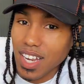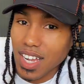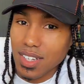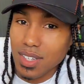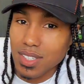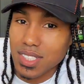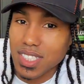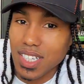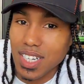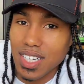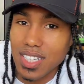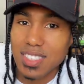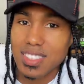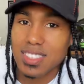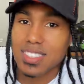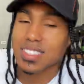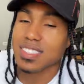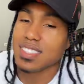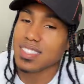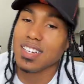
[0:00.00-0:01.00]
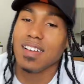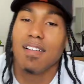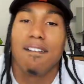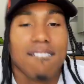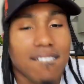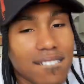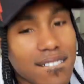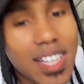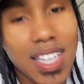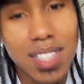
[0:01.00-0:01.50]
You like those chairs?
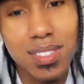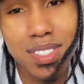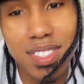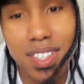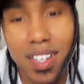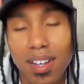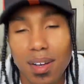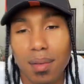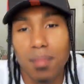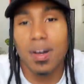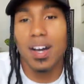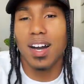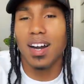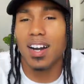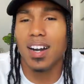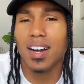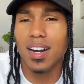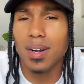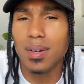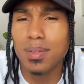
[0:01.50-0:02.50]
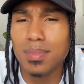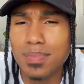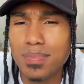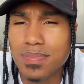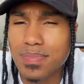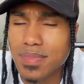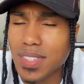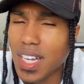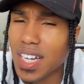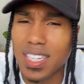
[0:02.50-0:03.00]
That's what's up.
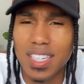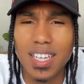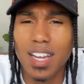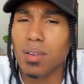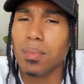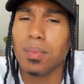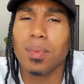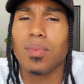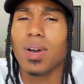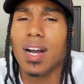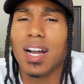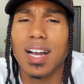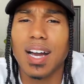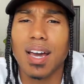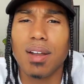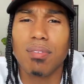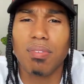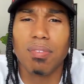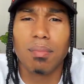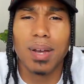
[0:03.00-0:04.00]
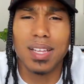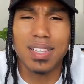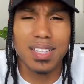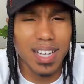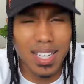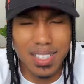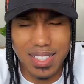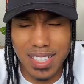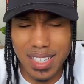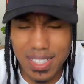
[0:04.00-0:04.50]
I can't remember where I got them from.
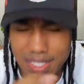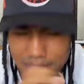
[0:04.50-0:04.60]
I